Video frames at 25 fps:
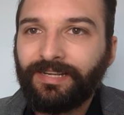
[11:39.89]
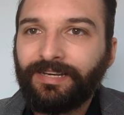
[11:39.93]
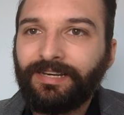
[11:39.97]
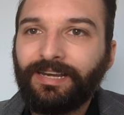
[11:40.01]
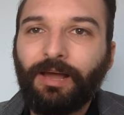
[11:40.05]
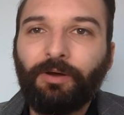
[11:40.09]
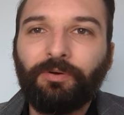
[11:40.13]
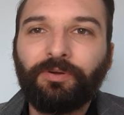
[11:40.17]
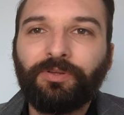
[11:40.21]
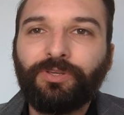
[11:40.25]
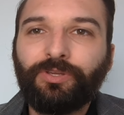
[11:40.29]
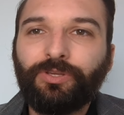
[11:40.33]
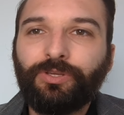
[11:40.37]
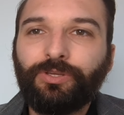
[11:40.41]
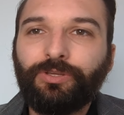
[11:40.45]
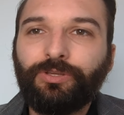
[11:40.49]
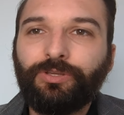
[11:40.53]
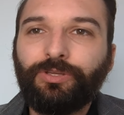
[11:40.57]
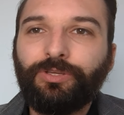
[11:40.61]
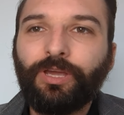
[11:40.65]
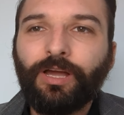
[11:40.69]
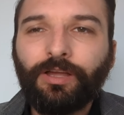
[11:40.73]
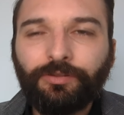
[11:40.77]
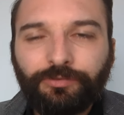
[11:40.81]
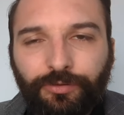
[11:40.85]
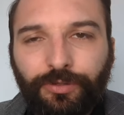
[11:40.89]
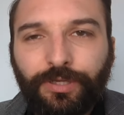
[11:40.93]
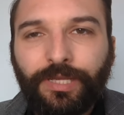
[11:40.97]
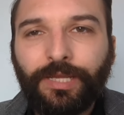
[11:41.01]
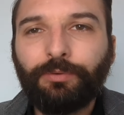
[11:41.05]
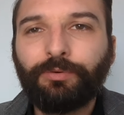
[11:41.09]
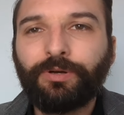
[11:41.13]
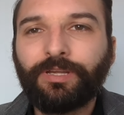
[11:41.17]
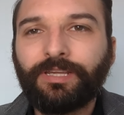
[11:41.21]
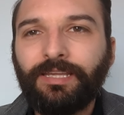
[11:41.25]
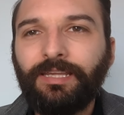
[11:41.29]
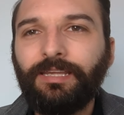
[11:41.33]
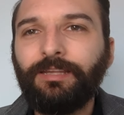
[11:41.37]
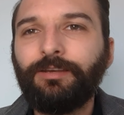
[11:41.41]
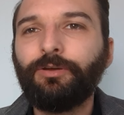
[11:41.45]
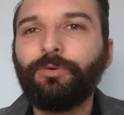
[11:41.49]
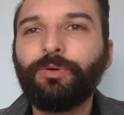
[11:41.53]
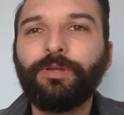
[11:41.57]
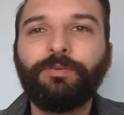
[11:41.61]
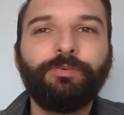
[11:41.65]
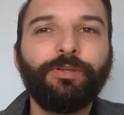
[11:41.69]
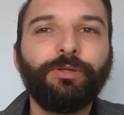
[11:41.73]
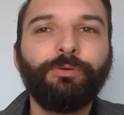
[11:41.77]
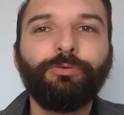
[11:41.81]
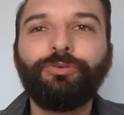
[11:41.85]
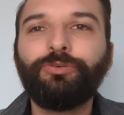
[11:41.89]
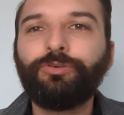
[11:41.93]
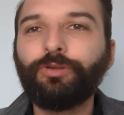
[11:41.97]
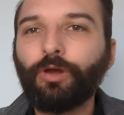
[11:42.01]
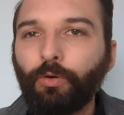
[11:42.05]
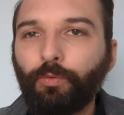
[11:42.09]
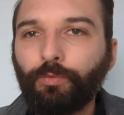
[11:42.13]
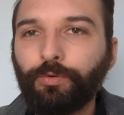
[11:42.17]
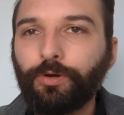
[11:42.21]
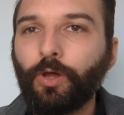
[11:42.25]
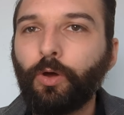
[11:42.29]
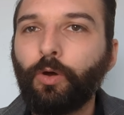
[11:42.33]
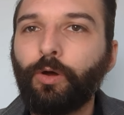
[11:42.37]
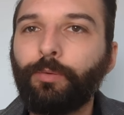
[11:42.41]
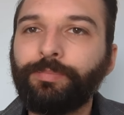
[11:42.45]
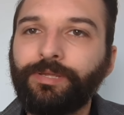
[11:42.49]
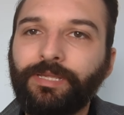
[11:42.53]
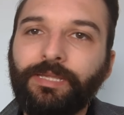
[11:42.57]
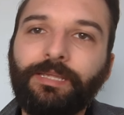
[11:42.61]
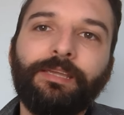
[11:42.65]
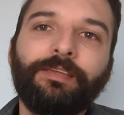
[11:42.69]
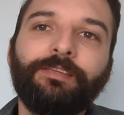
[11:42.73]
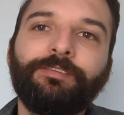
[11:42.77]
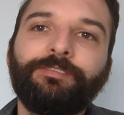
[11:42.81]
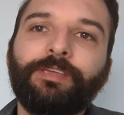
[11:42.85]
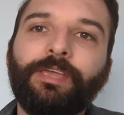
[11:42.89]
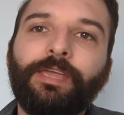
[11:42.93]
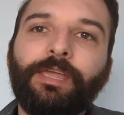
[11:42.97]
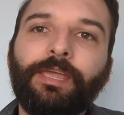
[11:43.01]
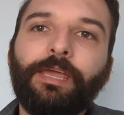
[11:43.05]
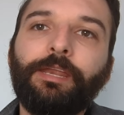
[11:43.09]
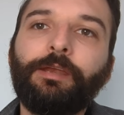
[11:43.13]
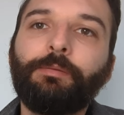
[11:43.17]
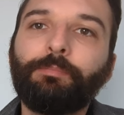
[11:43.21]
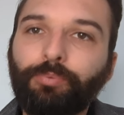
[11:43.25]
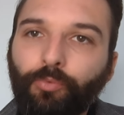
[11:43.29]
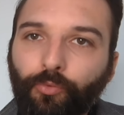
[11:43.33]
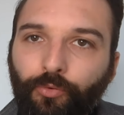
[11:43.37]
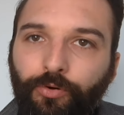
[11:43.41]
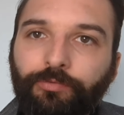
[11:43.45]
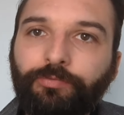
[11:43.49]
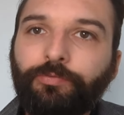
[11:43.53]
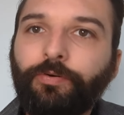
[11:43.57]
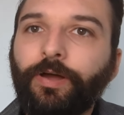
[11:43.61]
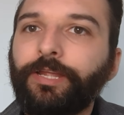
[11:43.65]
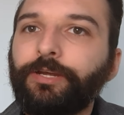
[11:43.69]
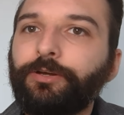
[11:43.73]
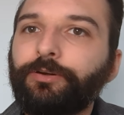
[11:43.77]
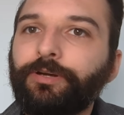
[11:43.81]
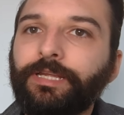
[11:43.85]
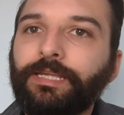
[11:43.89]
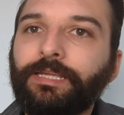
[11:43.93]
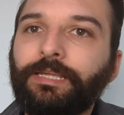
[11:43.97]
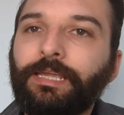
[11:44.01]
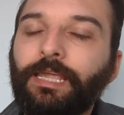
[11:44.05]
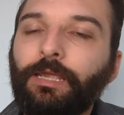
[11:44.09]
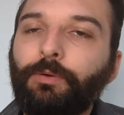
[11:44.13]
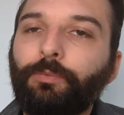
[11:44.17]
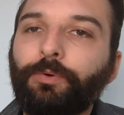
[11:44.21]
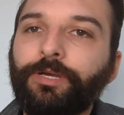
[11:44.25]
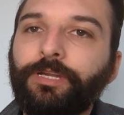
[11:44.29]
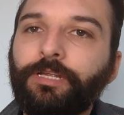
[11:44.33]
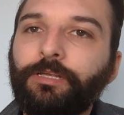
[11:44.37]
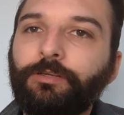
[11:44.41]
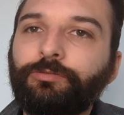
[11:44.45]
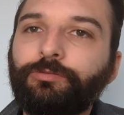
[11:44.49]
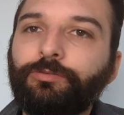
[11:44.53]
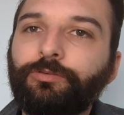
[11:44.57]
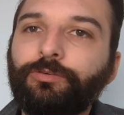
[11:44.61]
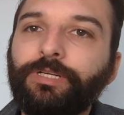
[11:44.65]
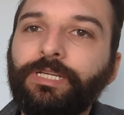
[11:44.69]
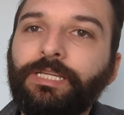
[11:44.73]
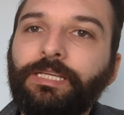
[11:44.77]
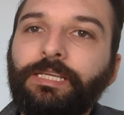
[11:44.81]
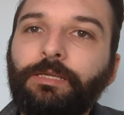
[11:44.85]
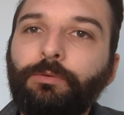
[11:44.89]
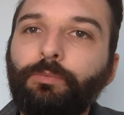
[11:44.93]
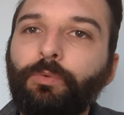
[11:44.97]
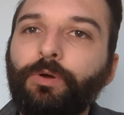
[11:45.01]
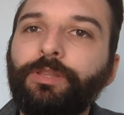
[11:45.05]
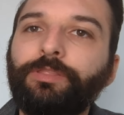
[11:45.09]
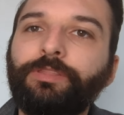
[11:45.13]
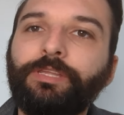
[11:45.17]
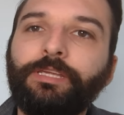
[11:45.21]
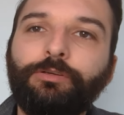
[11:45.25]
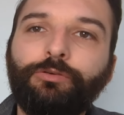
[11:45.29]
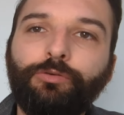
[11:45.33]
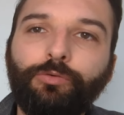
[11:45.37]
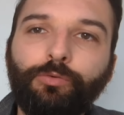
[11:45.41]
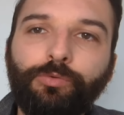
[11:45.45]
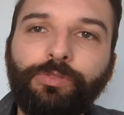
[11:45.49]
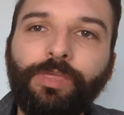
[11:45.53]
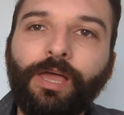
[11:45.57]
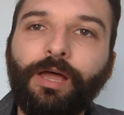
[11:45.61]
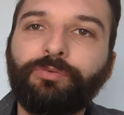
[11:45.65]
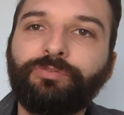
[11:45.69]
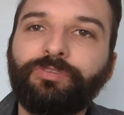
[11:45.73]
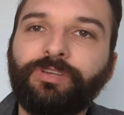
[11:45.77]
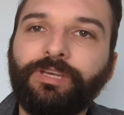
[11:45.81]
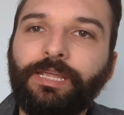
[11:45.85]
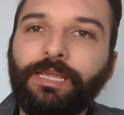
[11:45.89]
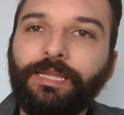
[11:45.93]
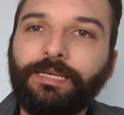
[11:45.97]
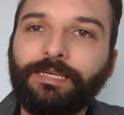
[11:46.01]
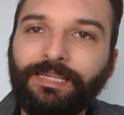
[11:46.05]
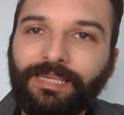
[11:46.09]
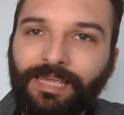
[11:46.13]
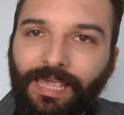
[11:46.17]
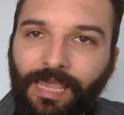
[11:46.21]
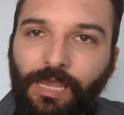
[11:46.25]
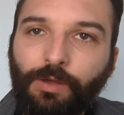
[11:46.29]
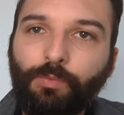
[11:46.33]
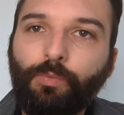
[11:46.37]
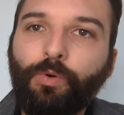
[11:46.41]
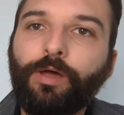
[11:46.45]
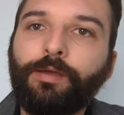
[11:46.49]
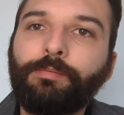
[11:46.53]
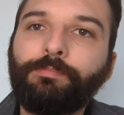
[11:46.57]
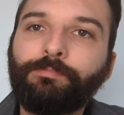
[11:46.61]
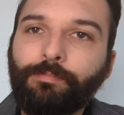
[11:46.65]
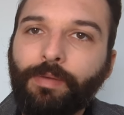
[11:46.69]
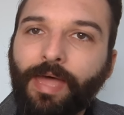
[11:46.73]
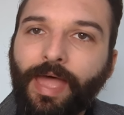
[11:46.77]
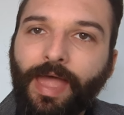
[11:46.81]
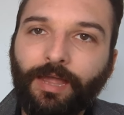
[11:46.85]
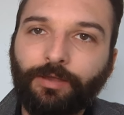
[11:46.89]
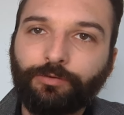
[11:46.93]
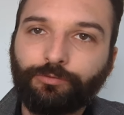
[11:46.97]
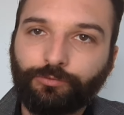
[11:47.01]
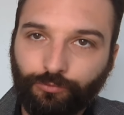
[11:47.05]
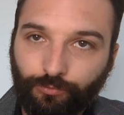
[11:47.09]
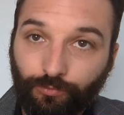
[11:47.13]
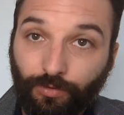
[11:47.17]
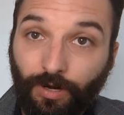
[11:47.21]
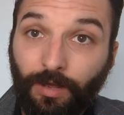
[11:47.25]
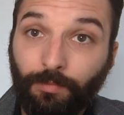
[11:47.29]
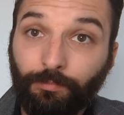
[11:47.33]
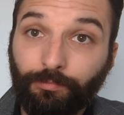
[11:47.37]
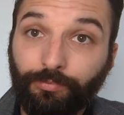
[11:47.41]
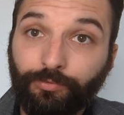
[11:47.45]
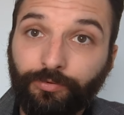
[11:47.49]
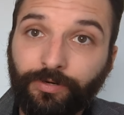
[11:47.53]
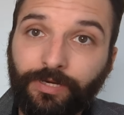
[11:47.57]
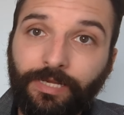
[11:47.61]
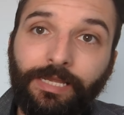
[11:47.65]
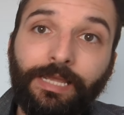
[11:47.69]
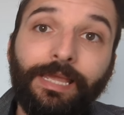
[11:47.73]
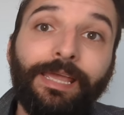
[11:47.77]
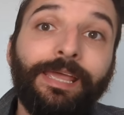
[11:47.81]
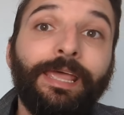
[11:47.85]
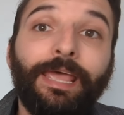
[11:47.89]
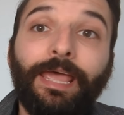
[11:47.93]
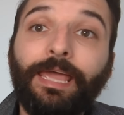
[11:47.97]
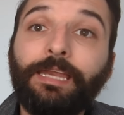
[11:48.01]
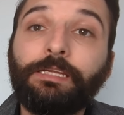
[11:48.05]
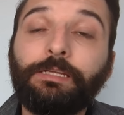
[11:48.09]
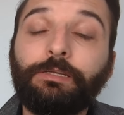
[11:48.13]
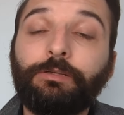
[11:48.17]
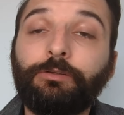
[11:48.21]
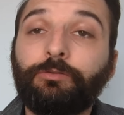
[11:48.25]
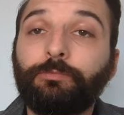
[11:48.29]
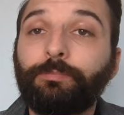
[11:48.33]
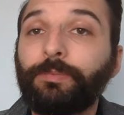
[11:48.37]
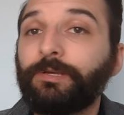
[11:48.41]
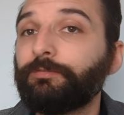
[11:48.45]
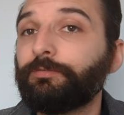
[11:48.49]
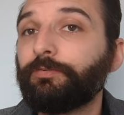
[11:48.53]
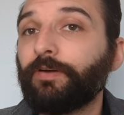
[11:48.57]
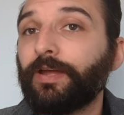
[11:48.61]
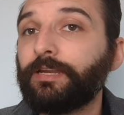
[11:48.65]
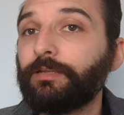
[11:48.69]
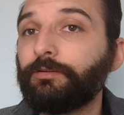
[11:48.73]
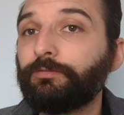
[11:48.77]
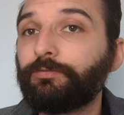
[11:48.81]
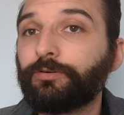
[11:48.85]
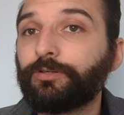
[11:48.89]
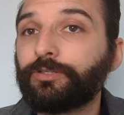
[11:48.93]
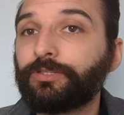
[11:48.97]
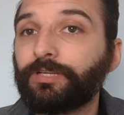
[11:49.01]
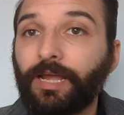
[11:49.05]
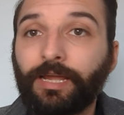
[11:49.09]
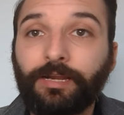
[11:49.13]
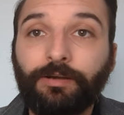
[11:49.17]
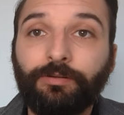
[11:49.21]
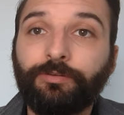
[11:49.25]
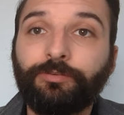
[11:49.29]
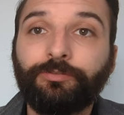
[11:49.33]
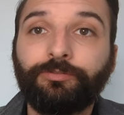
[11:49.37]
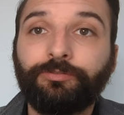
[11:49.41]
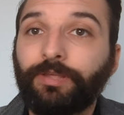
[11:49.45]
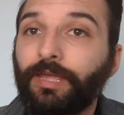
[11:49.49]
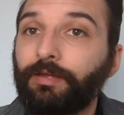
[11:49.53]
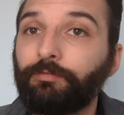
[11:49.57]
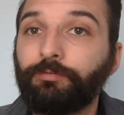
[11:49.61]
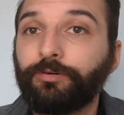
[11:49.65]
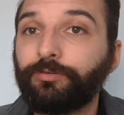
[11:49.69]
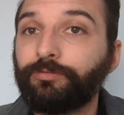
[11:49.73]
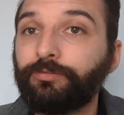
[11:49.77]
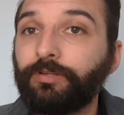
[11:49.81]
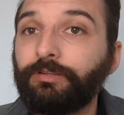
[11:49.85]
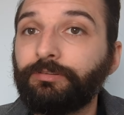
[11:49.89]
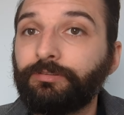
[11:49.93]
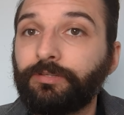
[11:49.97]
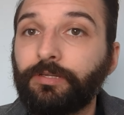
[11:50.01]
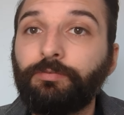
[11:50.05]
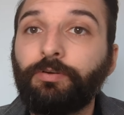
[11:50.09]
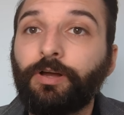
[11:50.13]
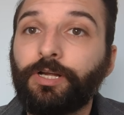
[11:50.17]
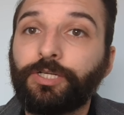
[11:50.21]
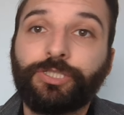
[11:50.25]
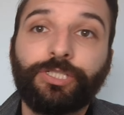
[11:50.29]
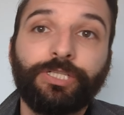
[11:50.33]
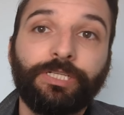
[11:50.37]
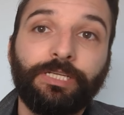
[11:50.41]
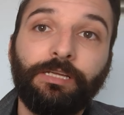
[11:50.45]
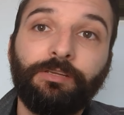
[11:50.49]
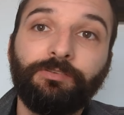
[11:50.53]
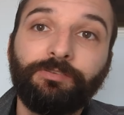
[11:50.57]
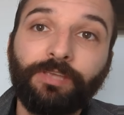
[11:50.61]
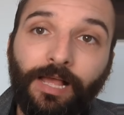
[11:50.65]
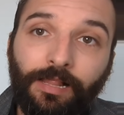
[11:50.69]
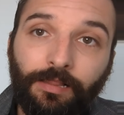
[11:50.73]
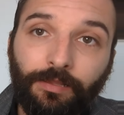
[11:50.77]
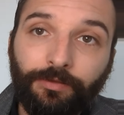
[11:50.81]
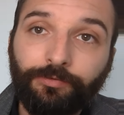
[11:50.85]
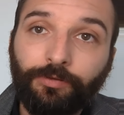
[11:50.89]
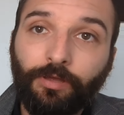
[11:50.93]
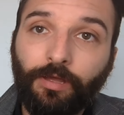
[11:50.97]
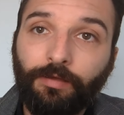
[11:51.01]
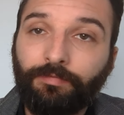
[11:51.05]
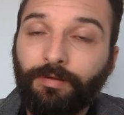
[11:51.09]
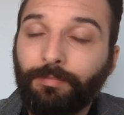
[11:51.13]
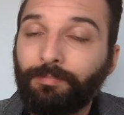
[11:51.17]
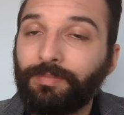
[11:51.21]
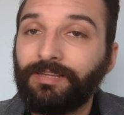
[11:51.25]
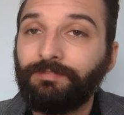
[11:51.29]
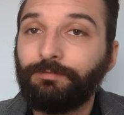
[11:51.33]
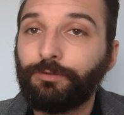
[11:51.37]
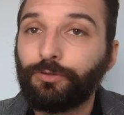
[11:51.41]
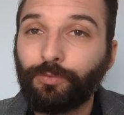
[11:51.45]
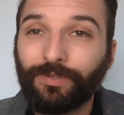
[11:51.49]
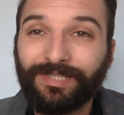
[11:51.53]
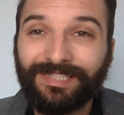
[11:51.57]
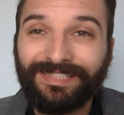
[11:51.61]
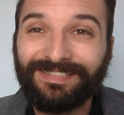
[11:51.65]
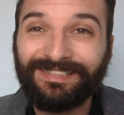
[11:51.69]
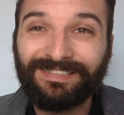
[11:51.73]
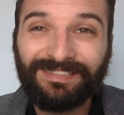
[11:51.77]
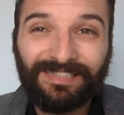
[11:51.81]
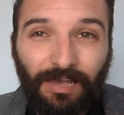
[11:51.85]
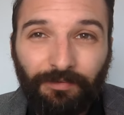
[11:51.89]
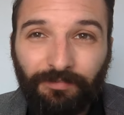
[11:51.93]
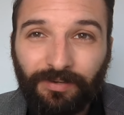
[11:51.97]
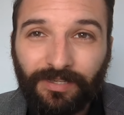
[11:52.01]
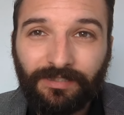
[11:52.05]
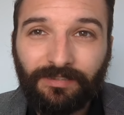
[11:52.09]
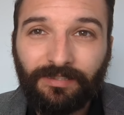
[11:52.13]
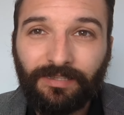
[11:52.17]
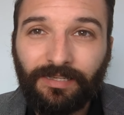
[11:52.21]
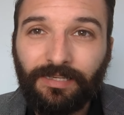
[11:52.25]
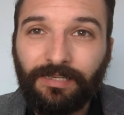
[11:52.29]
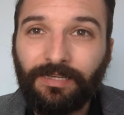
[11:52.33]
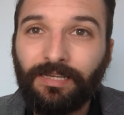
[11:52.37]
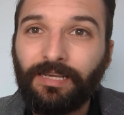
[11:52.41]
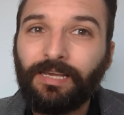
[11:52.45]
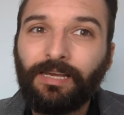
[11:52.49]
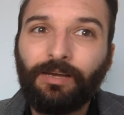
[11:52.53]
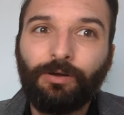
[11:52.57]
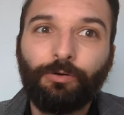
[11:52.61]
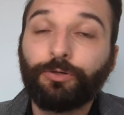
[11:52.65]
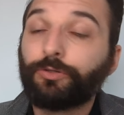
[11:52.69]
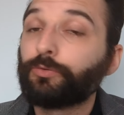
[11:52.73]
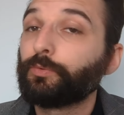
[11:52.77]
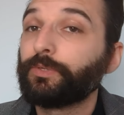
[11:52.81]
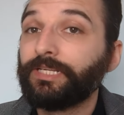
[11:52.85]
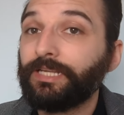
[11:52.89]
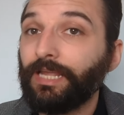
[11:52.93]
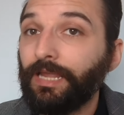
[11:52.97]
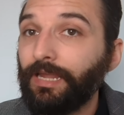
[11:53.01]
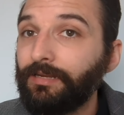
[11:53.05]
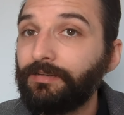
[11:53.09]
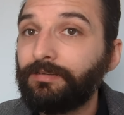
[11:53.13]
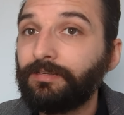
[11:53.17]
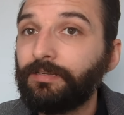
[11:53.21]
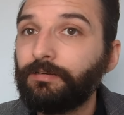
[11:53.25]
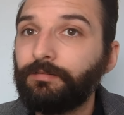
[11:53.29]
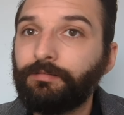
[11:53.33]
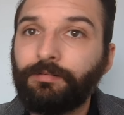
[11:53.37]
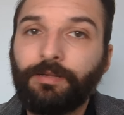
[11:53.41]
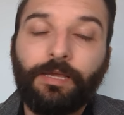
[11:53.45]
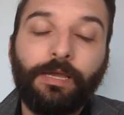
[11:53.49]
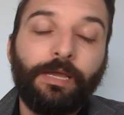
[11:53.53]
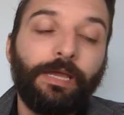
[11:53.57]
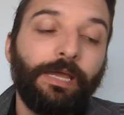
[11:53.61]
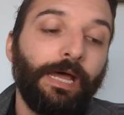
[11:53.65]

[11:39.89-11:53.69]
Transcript: Now, Yasuhiro Kido, if you don't know him, he is an important fighter in K-1 history. He won the 2008 K-1 Max Grand Prix, and he's been fighting for titles ever since. He fought Shingiz Alazov, I believe, in 2017 or 2018.